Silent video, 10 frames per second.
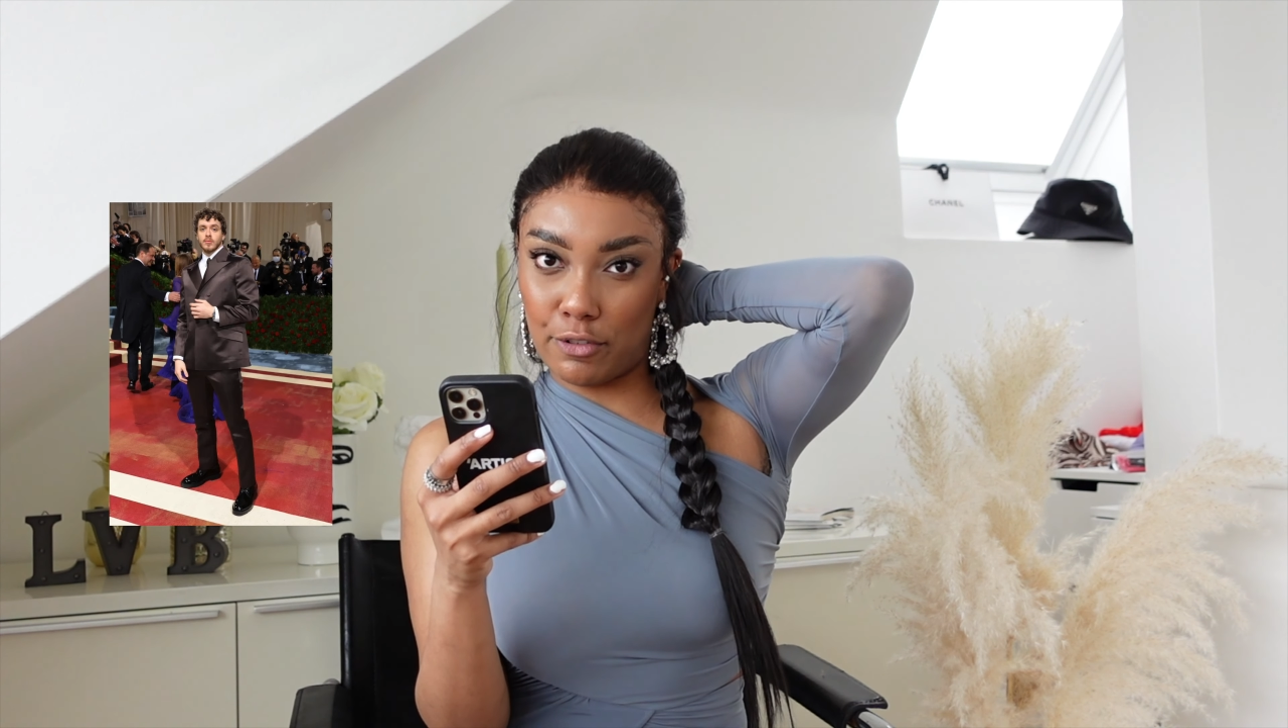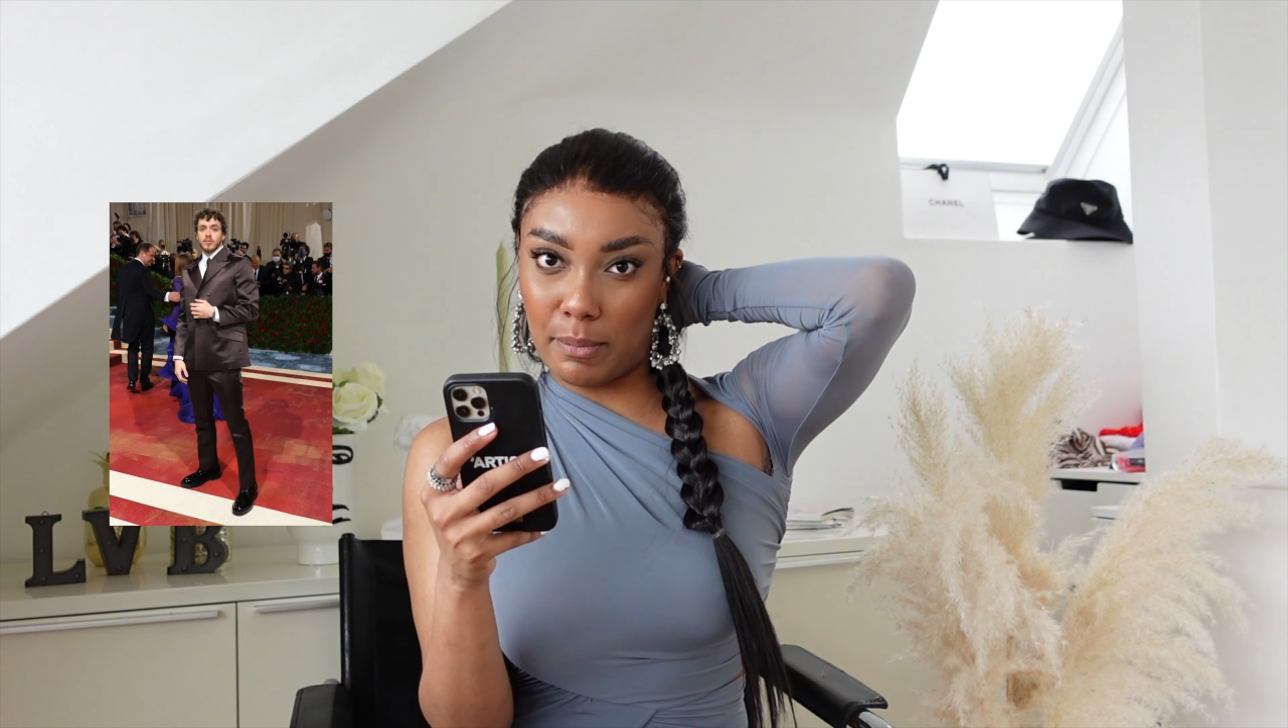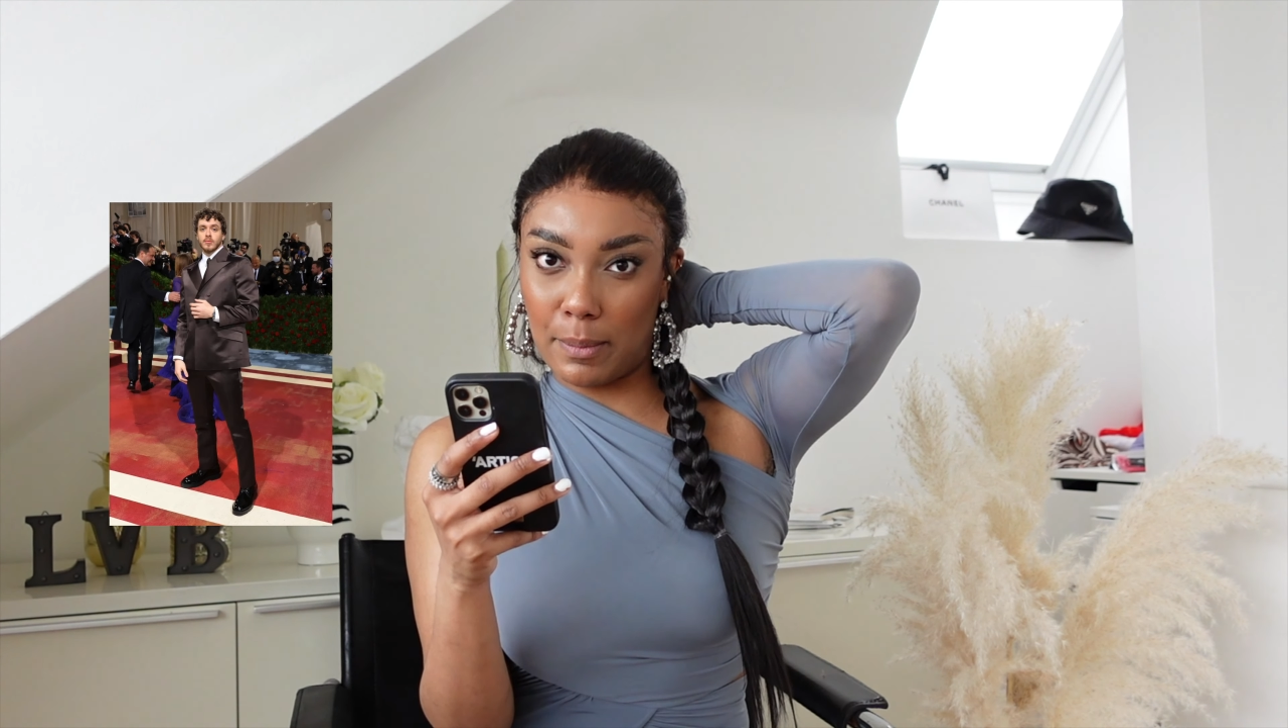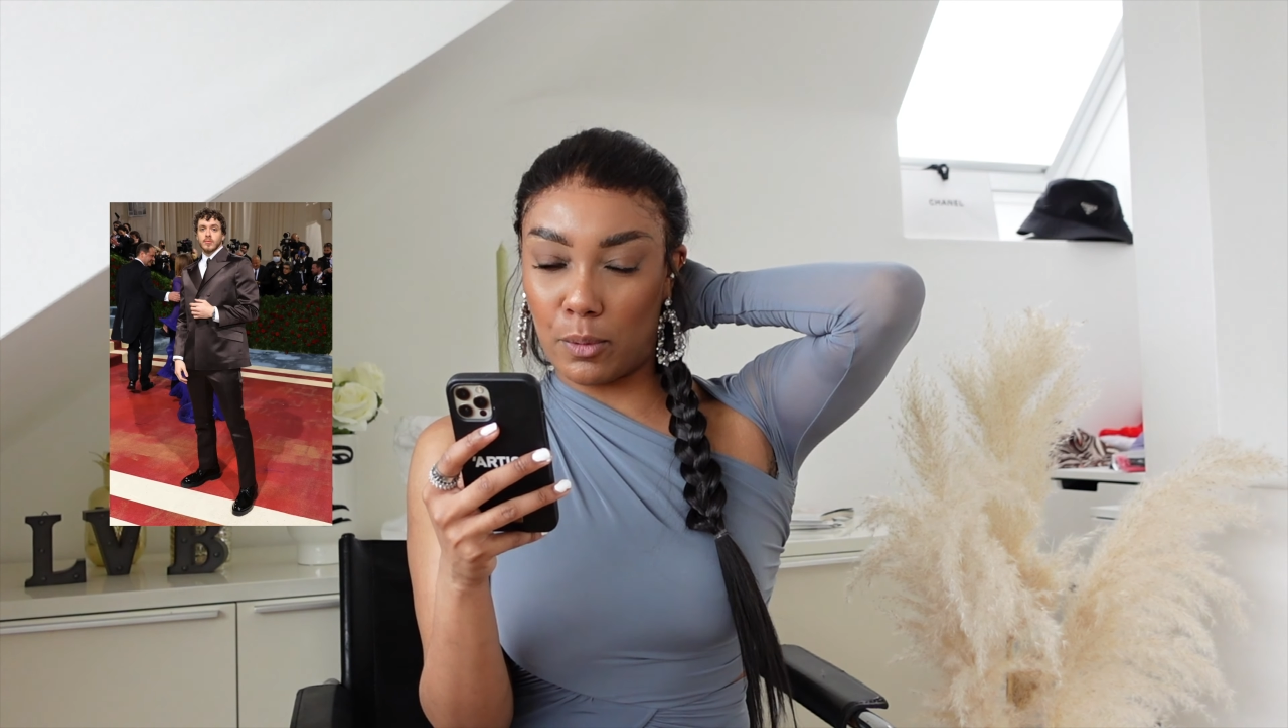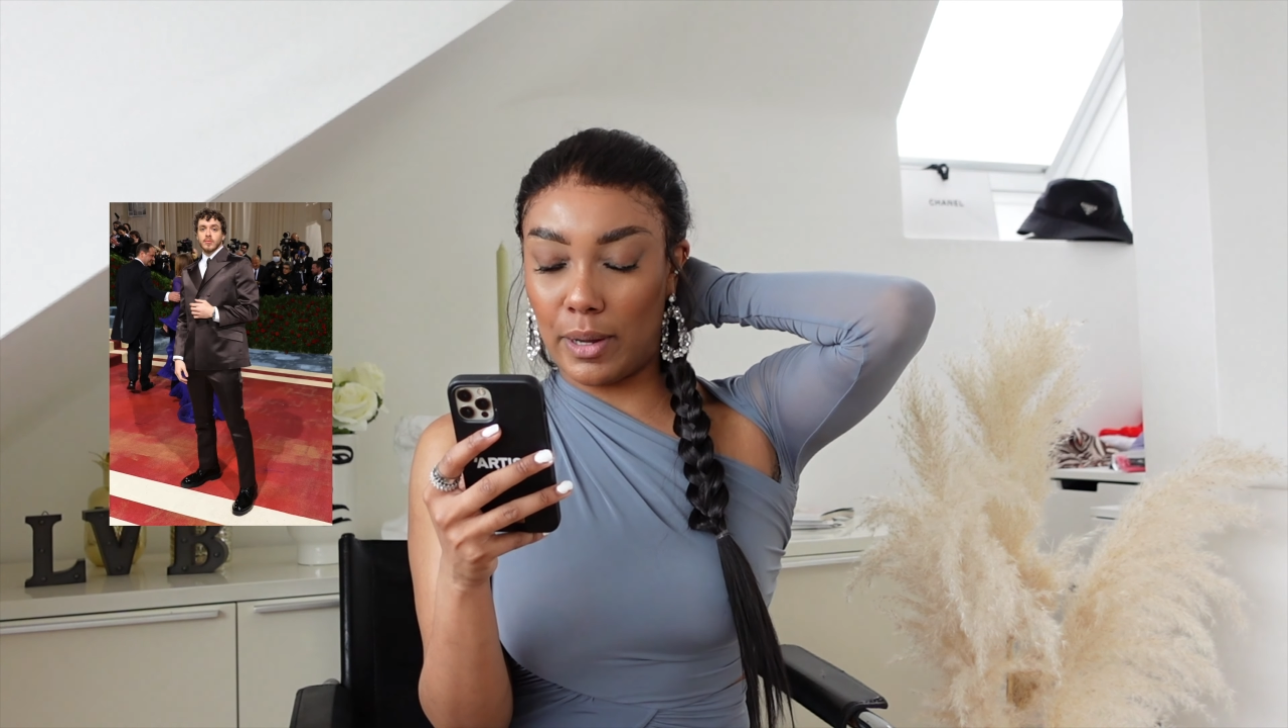for
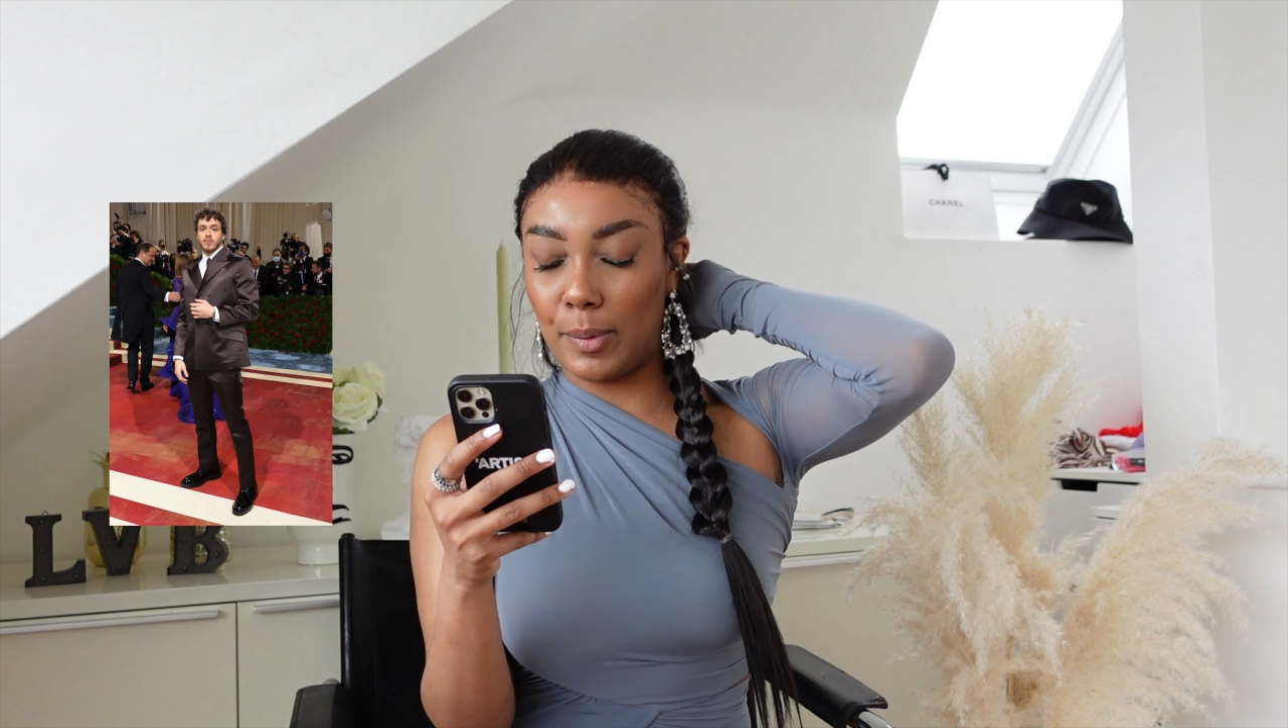my boy